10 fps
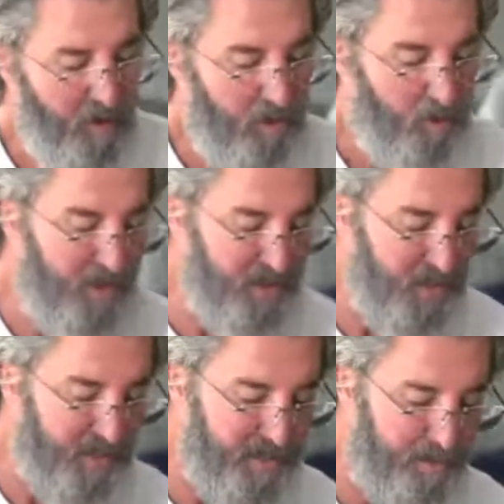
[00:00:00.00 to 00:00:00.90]
we
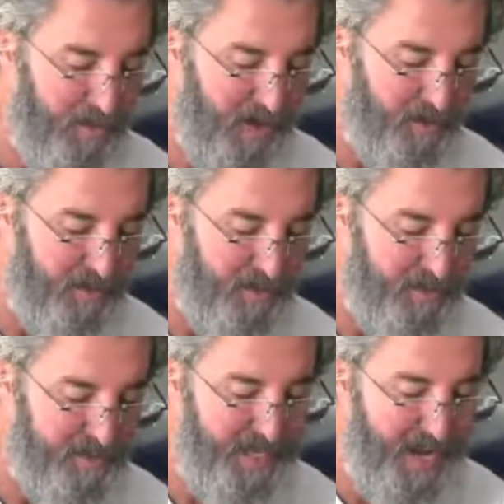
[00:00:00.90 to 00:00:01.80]
talked about
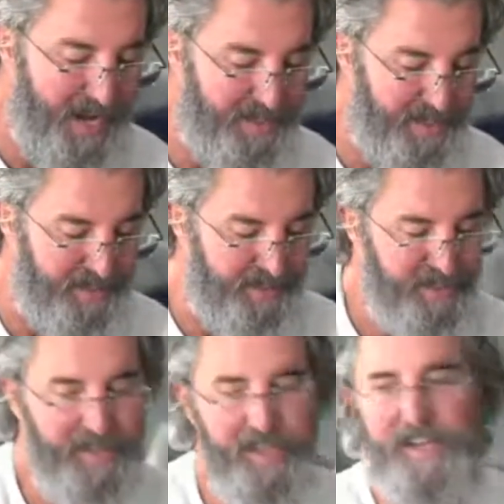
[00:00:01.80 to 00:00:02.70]
tithing
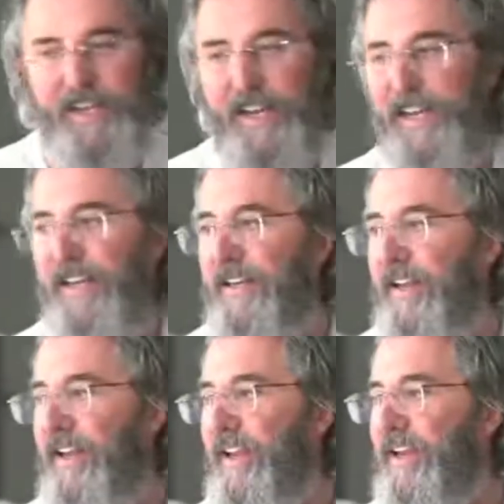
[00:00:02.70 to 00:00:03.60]

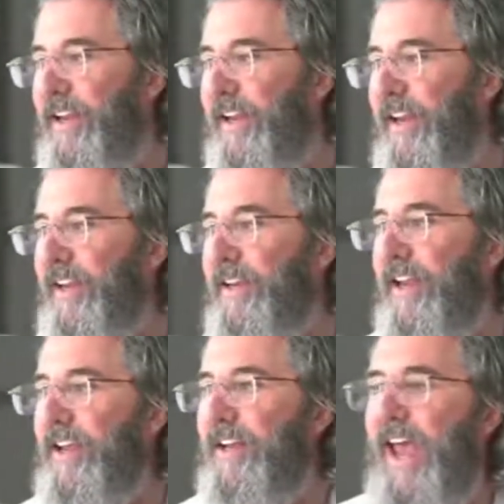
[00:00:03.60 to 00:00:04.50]

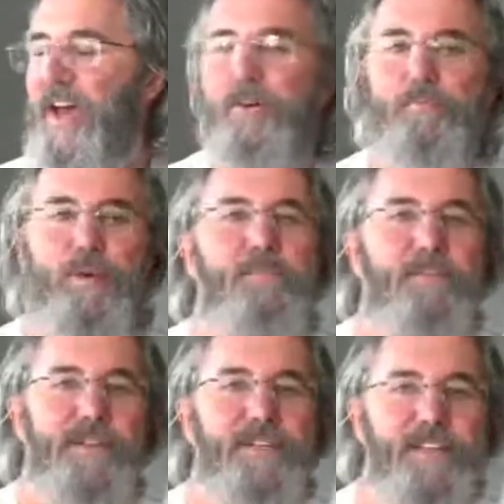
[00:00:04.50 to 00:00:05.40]
and how to
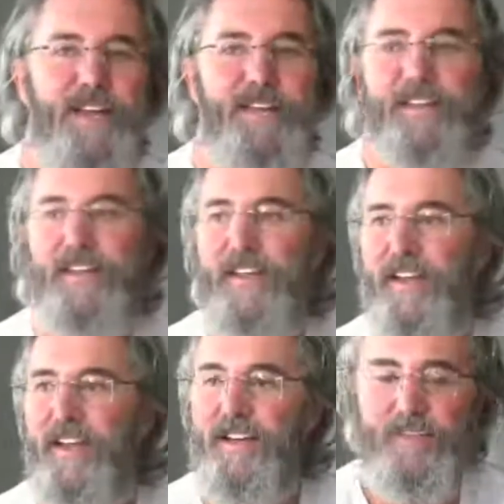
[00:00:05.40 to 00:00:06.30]
properly tithe.
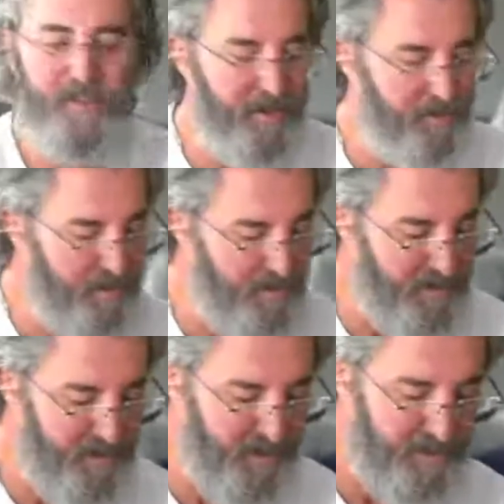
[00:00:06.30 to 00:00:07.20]
In the third one, we
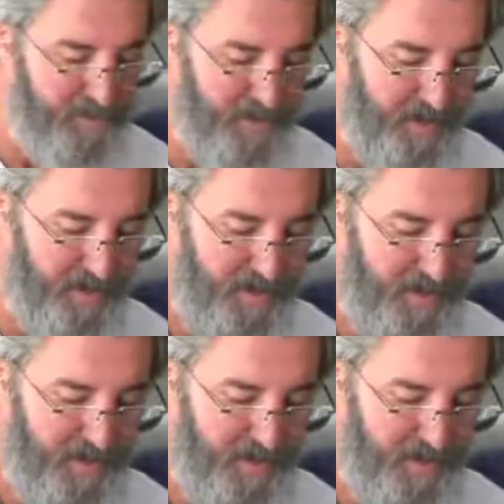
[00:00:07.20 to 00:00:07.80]
talked about